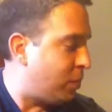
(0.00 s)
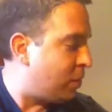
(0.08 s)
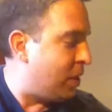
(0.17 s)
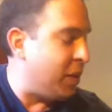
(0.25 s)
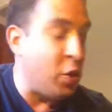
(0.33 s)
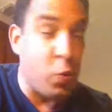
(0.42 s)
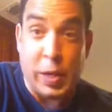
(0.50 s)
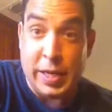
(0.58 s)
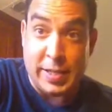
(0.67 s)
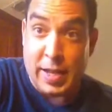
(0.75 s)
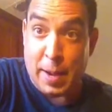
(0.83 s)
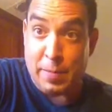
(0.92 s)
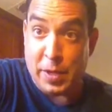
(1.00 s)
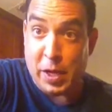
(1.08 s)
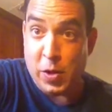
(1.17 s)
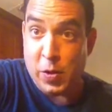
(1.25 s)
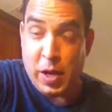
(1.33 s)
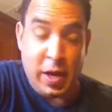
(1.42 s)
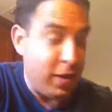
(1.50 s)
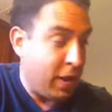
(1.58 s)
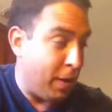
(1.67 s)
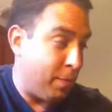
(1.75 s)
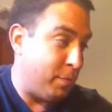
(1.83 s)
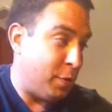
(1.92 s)
linguine type thing, okay? Like,
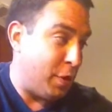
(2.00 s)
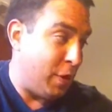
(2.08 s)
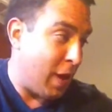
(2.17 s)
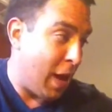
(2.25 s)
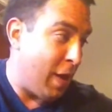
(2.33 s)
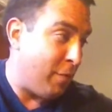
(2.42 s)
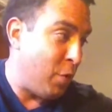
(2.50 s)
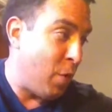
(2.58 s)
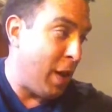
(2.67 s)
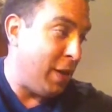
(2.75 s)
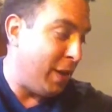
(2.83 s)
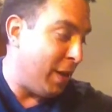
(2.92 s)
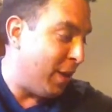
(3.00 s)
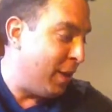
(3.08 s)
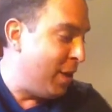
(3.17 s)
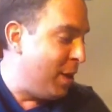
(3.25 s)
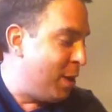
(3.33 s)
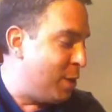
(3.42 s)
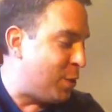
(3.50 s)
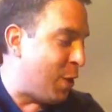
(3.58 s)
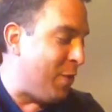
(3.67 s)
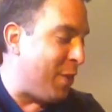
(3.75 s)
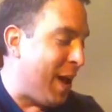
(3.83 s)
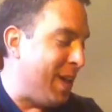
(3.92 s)
I have no idea. So
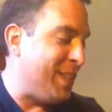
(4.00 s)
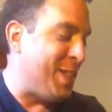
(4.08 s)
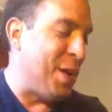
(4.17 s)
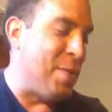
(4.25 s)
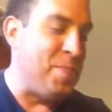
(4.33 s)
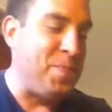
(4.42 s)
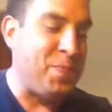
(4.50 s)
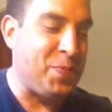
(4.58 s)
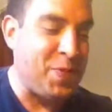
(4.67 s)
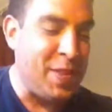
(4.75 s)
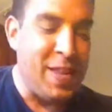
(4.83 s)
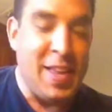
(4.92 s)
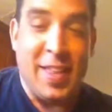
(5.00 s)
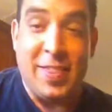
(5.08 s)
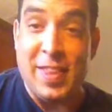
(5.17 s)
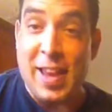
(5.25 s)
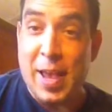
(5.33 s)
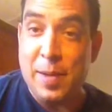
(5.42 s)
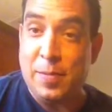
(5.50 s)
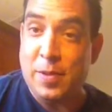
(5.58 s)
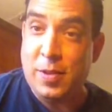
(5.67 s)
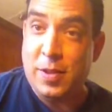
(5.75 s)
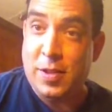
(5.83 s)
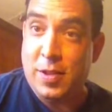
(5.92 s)
I've got some that
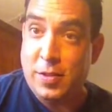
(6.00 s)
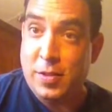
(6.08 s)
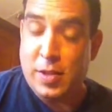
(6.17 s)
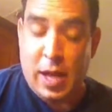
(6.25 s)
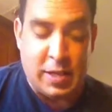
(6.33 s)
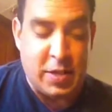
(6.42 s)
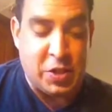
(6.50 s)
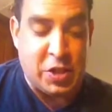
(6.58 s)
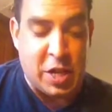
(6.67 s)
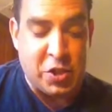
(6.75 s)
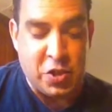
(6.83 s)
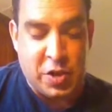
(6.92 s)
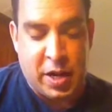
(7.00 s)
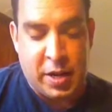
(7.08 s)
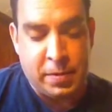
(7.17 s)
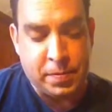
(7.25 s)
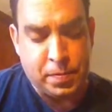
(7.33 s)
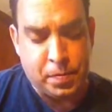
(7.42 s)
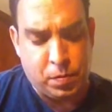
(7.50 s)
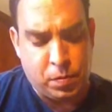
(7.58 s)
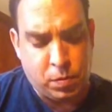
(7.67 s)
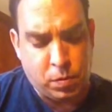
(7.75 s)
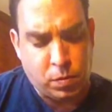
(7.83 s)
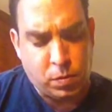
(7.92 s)
I did this yesterday.
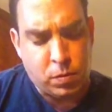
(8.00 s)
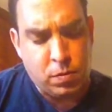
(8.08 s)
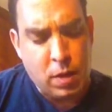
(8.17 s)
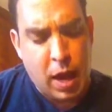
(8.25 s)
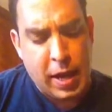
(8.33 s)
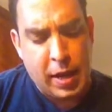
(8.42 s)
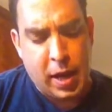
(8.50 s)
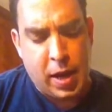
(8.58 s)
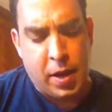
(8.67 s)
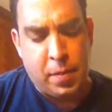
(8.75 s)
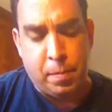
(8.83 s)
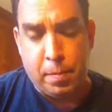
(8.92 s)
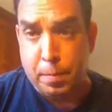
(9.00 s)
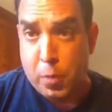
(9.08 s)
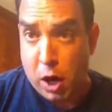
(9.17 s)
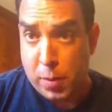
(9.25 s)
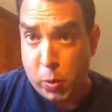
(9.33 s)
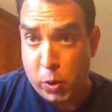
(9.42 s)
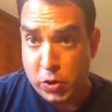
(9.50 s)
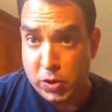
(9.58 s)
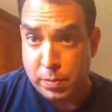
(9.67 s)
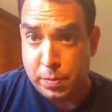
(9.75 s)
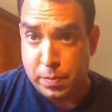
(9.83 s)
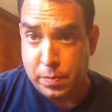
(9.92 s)
I parboiled
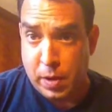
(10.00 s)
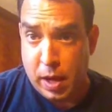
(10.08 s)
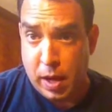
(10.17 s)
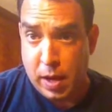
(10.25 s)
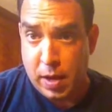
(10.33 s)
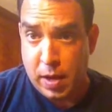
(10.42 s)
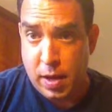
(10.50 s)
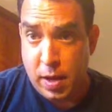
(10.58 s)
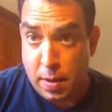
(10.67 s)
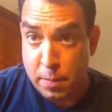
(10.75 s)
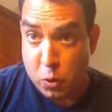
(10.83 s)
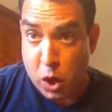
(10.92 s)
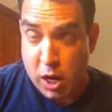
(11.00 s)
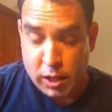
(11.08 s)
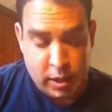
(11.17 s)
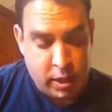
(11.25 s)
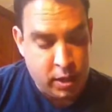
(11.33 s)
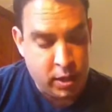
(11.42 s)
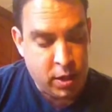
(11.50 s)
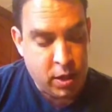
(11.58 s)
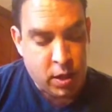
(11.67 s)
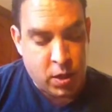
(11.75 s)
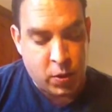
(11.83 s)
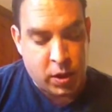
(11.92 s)
some broccoli,
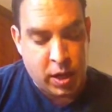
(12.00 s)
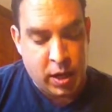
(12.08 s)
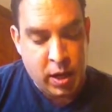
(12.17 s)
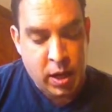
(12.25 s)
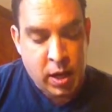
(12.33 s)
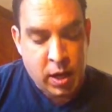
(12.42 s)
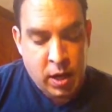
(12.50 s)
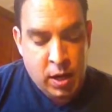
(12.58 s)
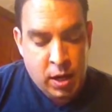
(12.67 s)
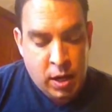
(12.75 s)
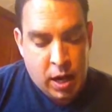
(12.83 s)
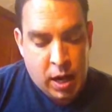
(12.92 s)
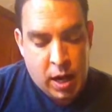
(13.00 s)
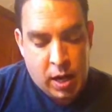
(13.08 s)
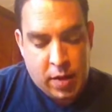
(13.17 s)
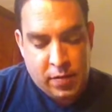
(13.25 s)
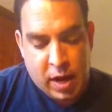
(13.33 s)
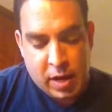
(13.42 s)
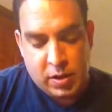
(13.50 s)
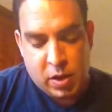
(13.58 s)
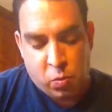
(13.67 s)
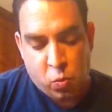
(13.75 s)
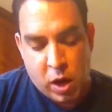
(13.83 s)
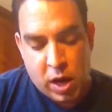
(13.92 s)
okay, and I've got
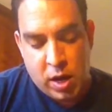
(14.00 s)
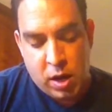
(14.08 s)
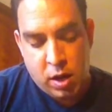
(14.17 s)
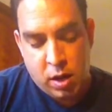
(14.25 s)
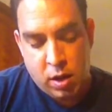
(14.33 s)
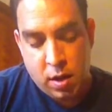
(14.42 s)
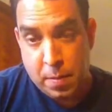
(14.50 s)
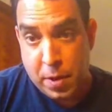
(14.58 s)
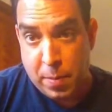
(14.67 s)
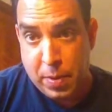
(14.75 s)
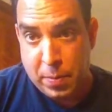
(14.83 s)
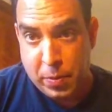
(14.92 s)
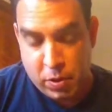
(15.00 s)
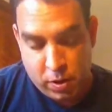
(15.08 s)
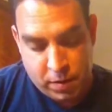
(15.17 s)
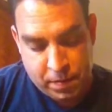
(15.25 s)
some red bell pepper,